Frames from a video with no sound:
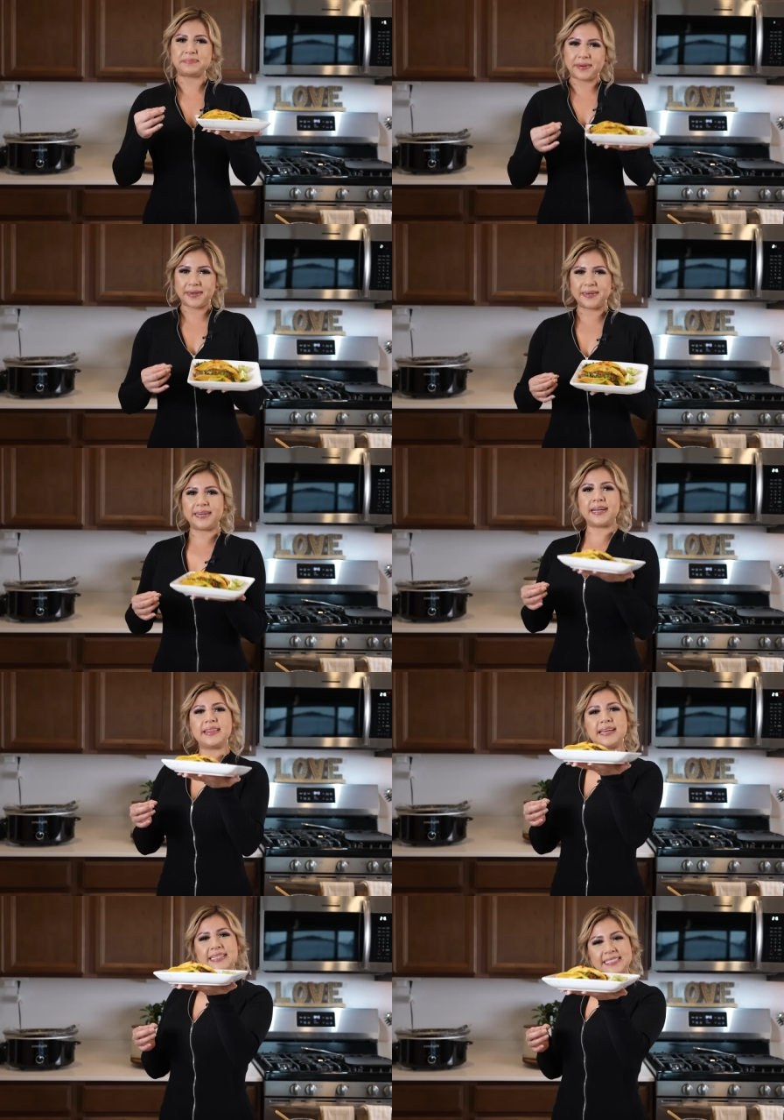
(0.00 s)
part,
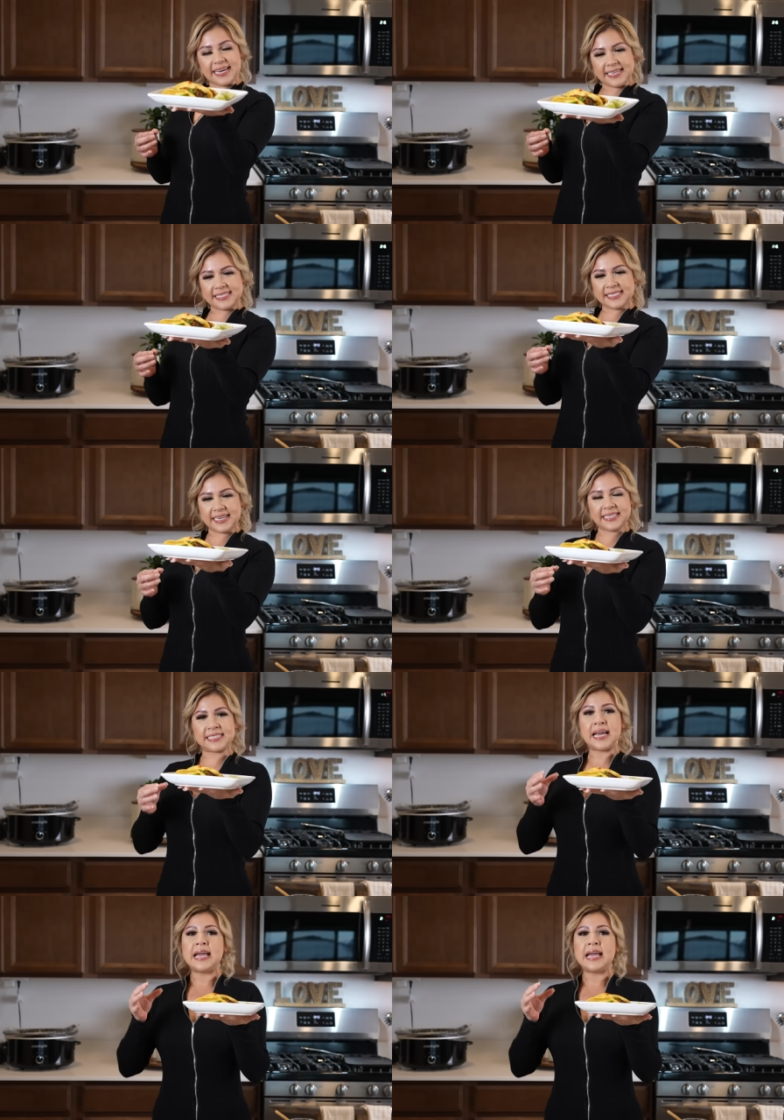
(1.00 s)
the taste test.